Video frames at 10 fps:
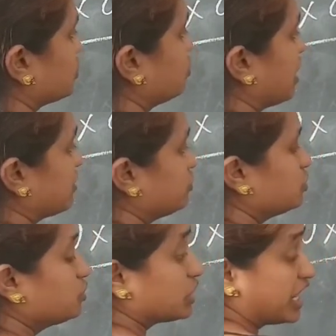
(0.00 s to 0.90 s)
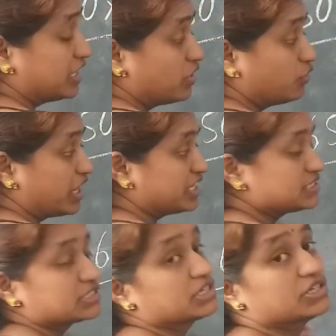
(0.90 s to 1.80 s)
You have to write down as
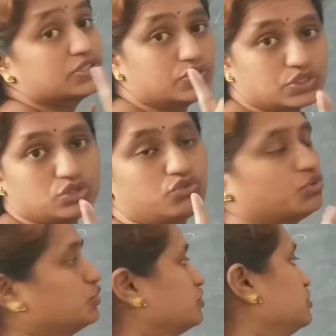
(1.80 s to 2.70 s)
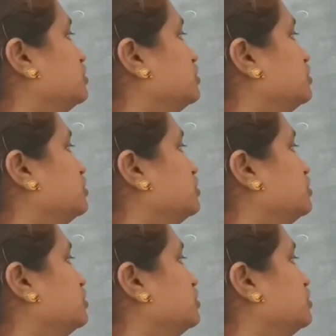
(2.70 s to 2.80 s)
04.